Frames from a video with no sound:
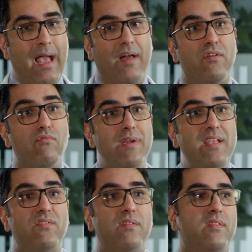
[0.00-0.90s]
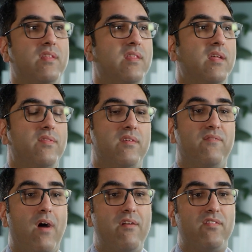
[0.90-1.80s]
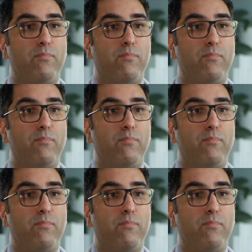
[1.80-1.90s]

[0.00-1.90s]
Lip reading: And the reason that the virus